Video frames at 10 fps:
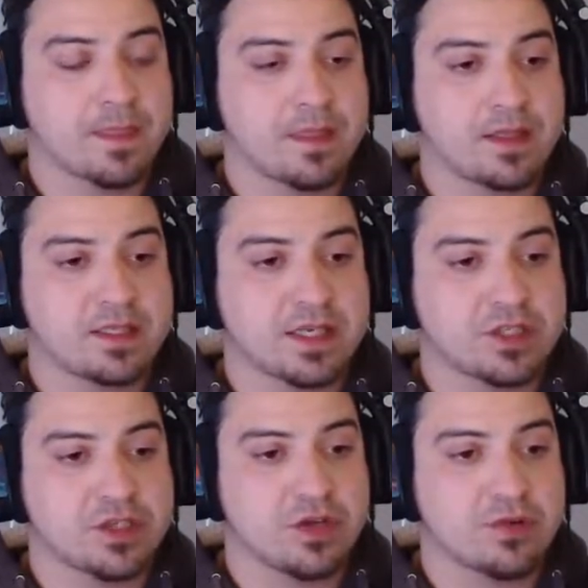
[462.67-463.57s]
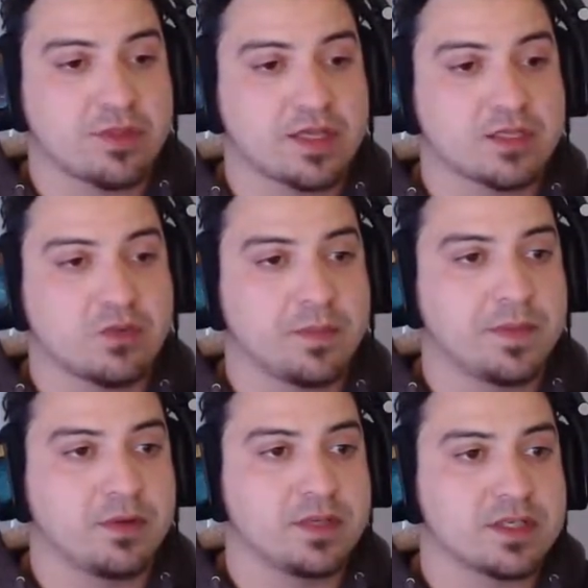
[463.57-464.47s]
It's an external thing, so we'll
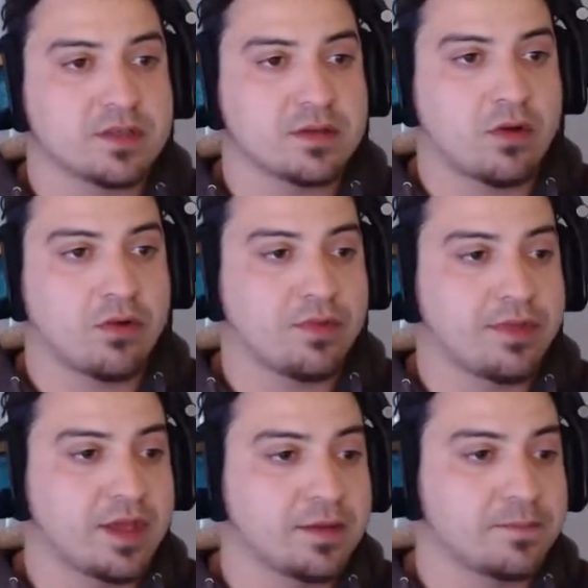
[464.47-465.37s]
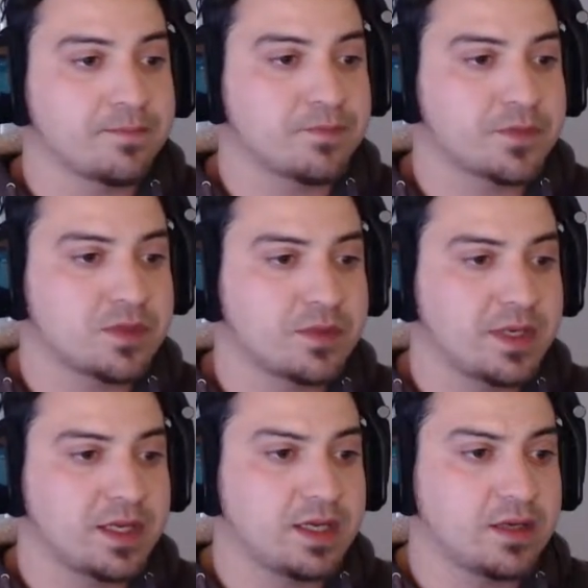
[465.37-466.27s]
build this whole thing. So we
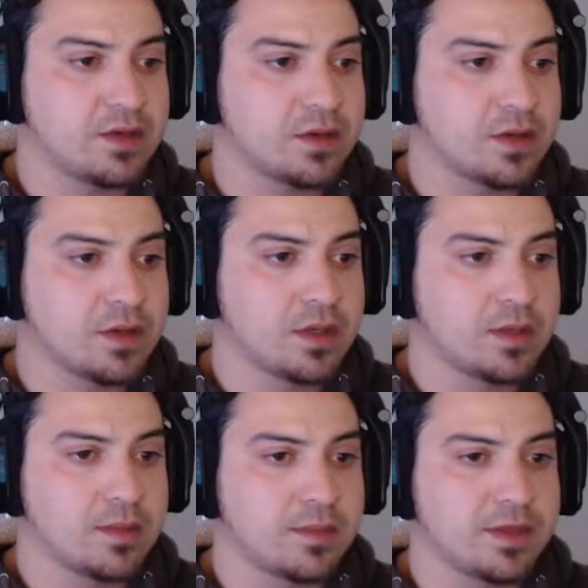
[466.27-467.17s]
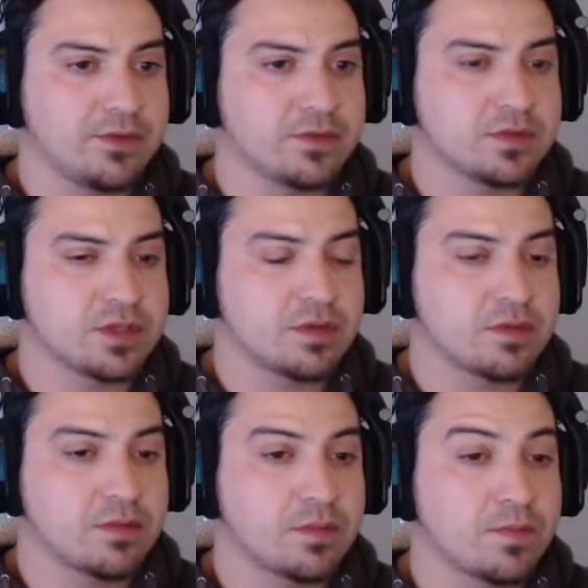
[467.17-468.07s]
need, I believe it was
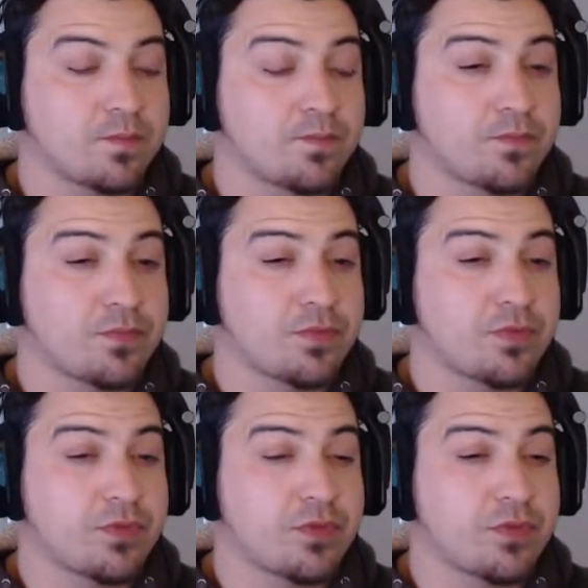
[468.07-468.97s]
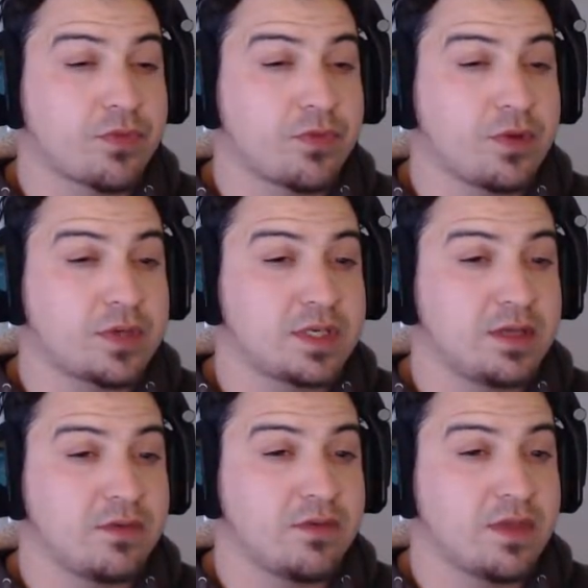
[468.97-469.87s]

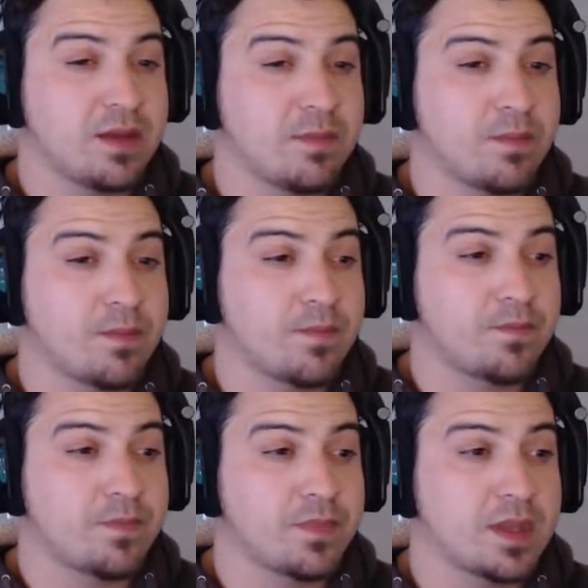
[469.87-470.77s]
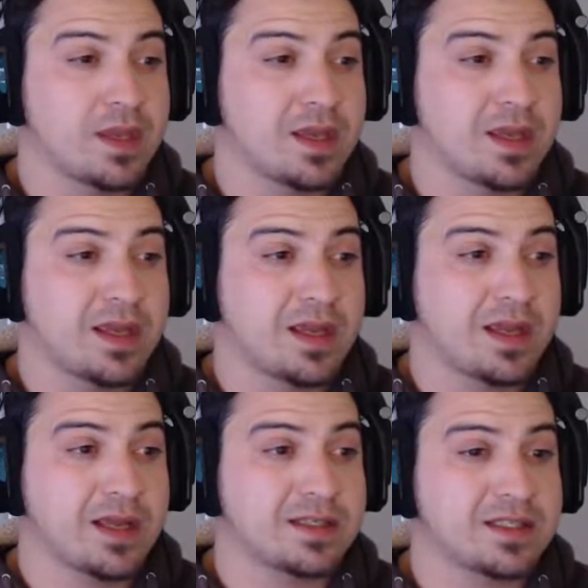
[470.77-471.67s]
30 of them
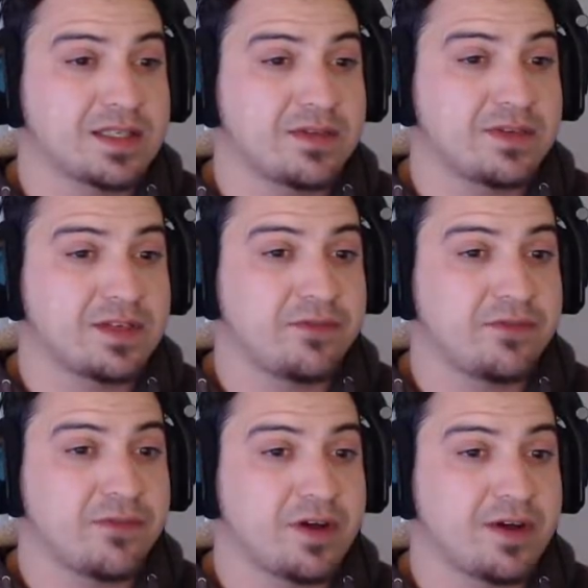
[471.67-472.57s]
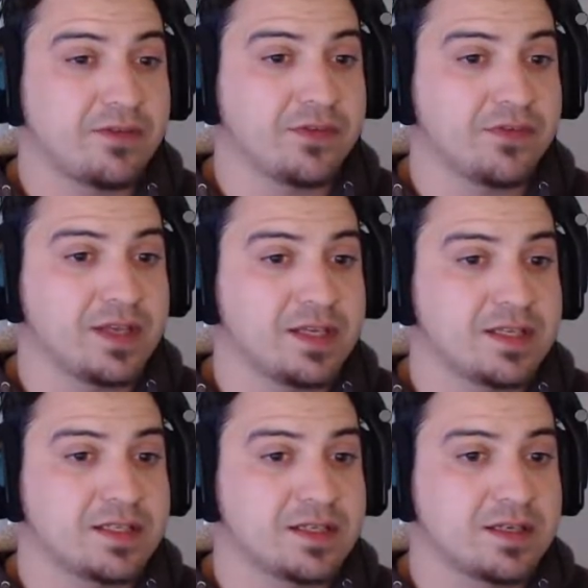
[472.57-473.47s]
and 75 of these.